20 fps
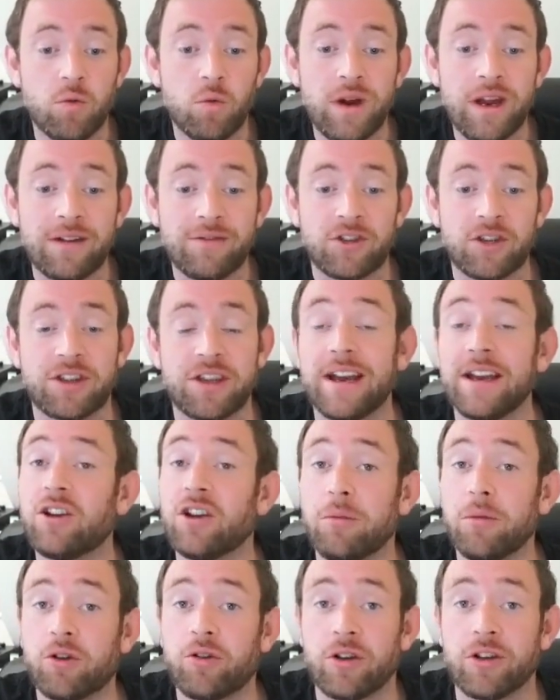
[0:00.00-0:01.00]
We have to then come
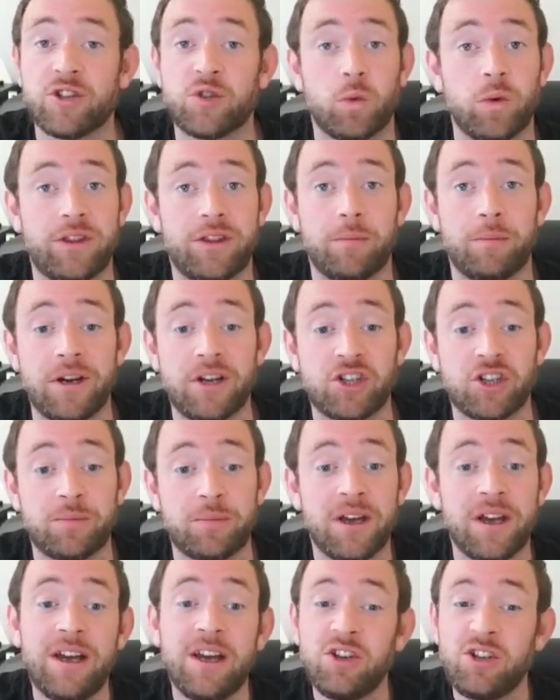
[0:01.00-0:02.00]
across with the bishop
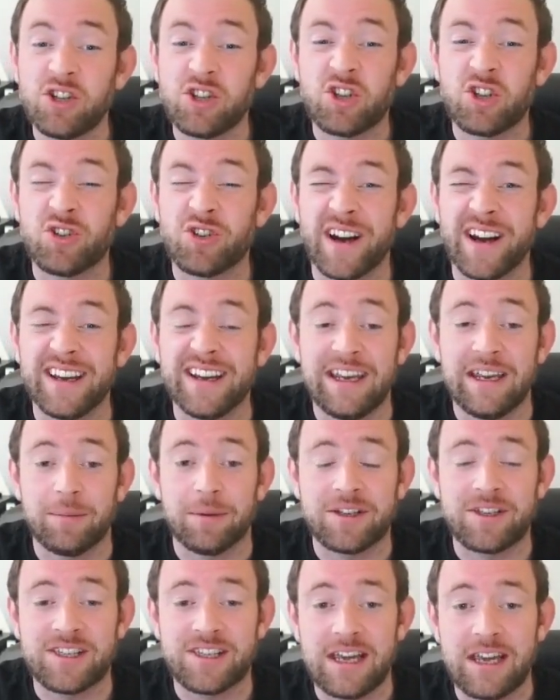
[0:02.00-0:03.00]
just to try and keep
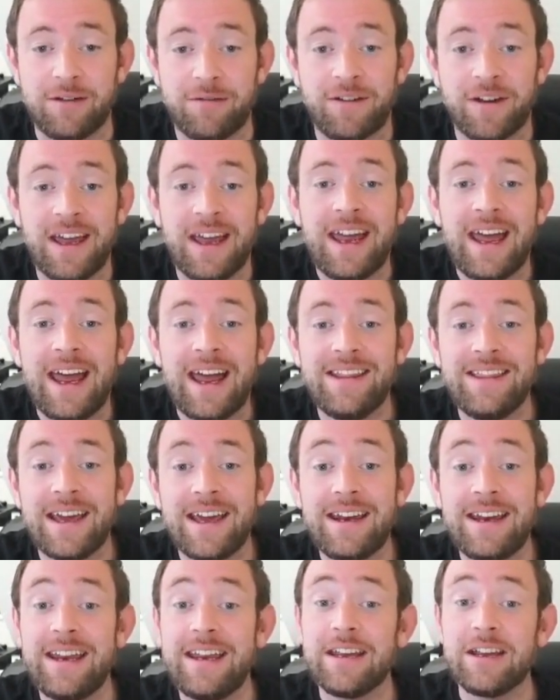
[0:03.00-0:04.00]
it safe, and then
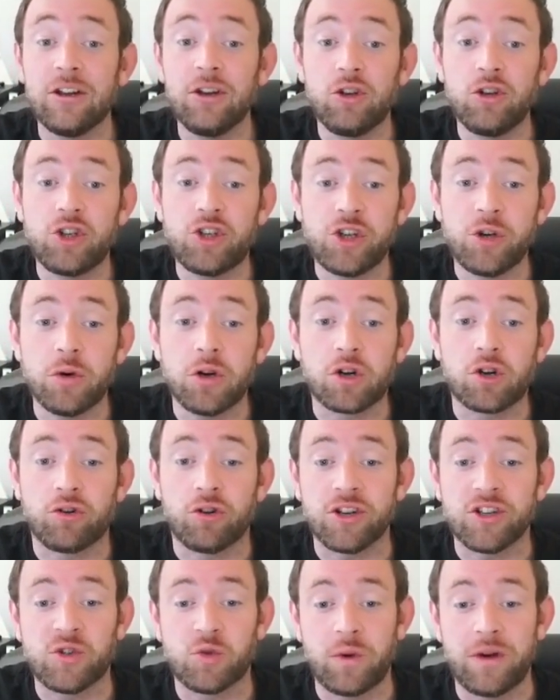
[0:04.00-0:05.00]
he can shoot
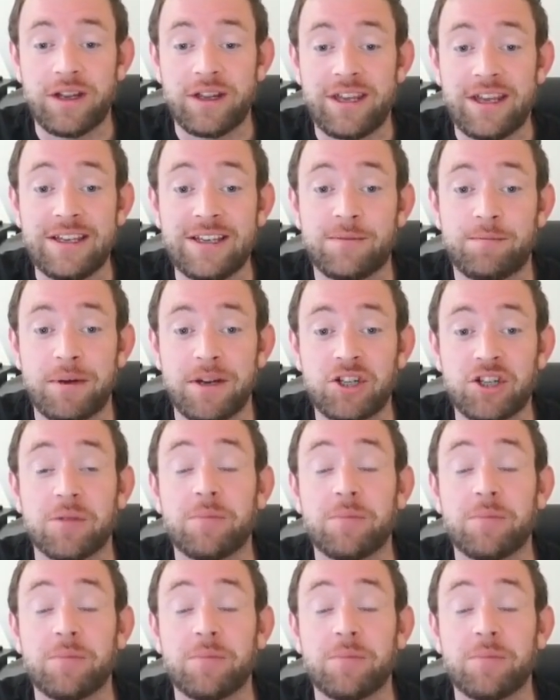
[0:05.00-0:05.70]
across with his bishop